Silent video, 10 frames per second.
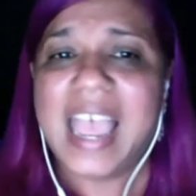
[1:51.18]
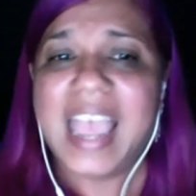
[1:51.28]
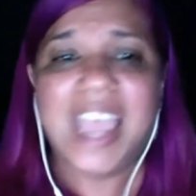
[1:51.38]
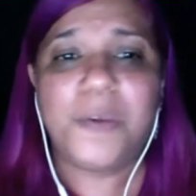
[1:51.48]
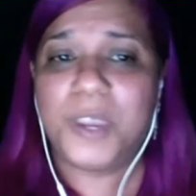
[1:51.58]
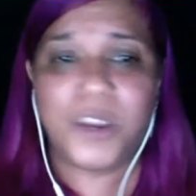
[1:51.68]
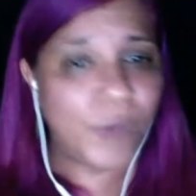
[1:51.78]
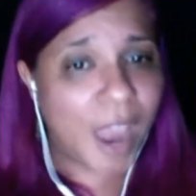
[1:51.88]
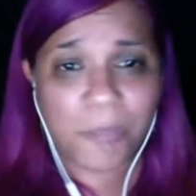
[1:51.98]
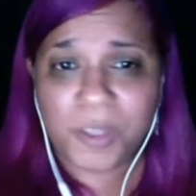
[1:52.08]
And we
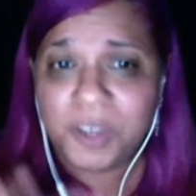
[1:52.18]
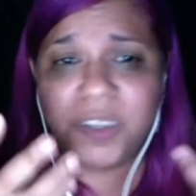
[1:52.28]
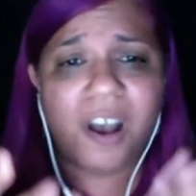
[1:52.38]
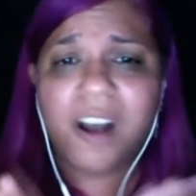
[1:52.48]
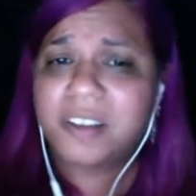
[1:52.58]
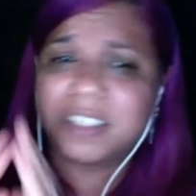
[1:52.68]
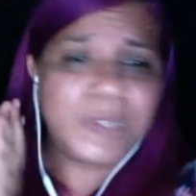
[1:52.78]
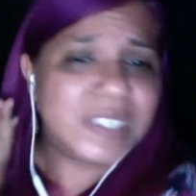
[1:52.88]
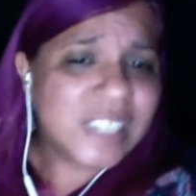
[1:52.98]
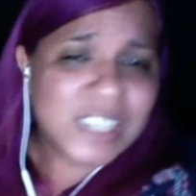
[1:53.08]
grabbed the dogs and
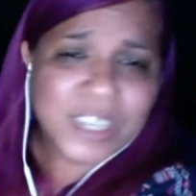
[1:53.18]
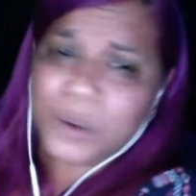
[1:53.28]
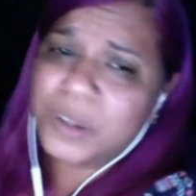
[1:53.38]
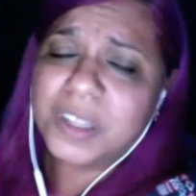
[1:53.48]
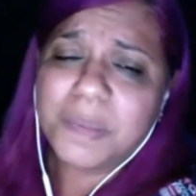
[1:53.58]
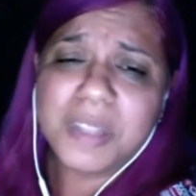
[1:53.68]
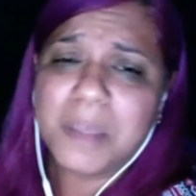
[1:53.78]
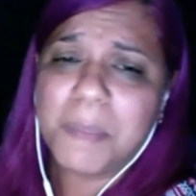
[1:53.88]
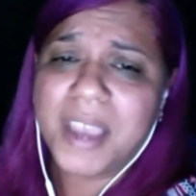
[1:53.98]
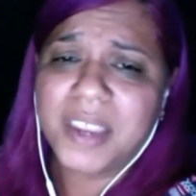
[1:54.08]
we secured them in the
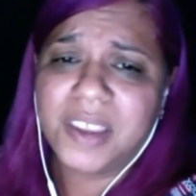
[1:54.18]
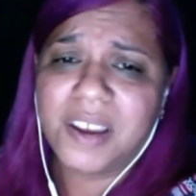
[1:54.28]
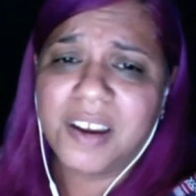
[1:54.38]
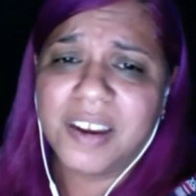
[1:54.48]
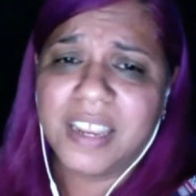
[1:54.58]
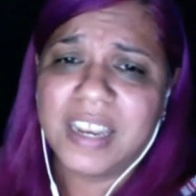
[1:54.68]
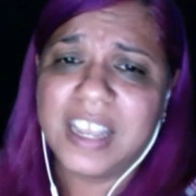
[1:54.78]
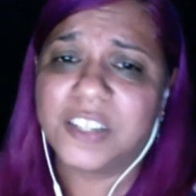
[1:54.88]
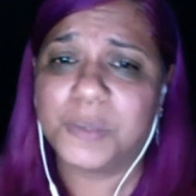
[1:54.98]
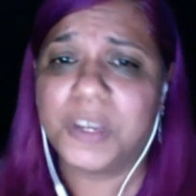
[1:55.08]
backyard. And
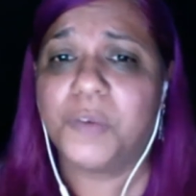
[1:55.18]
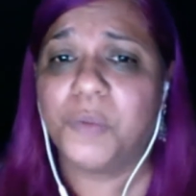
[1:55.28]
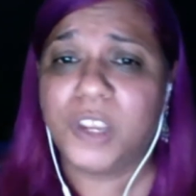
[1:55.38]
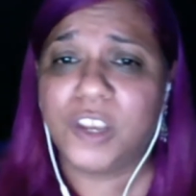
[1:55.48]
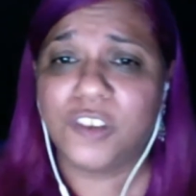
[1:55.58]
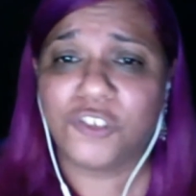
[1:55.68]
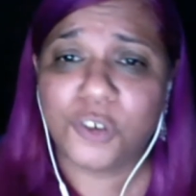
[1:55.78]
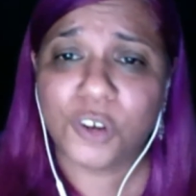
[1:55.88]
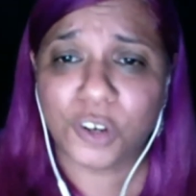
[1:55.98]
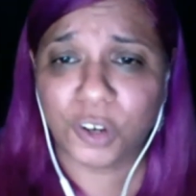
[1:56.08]
as we
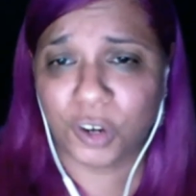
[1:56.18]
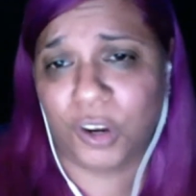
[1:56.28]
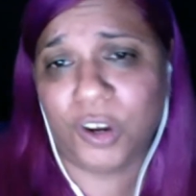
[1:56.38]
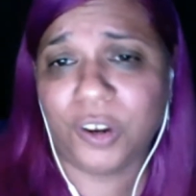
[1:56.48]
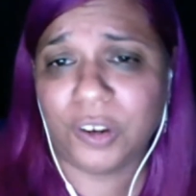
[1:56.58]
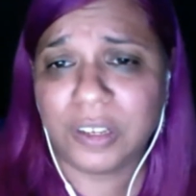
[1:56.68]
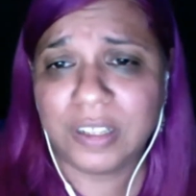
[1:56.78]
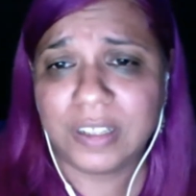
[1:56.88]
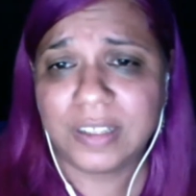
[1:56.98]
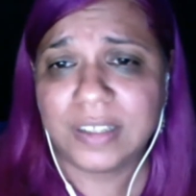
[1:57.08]
reassured her,
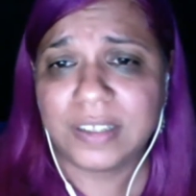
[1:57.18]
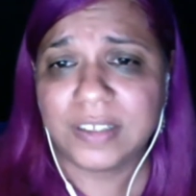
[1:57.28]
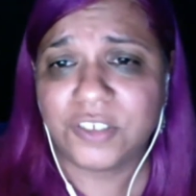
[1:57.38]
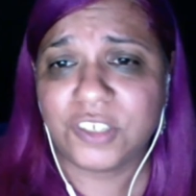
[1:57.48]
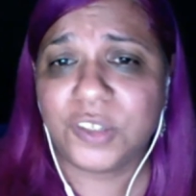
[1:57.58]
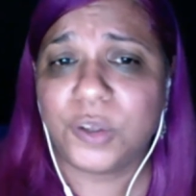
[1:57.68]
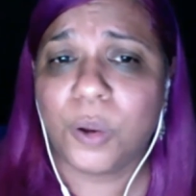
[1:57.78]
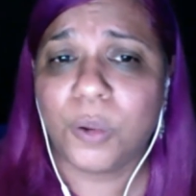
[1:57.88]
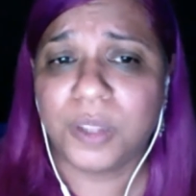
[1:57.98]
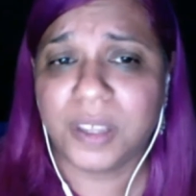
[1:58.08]
she
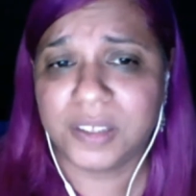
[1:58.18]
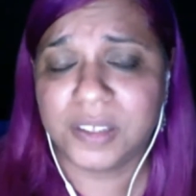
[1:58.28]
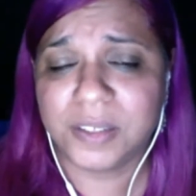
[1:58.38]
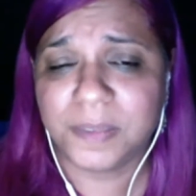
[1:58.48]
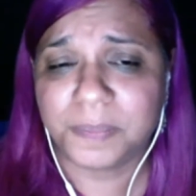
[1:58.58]
told us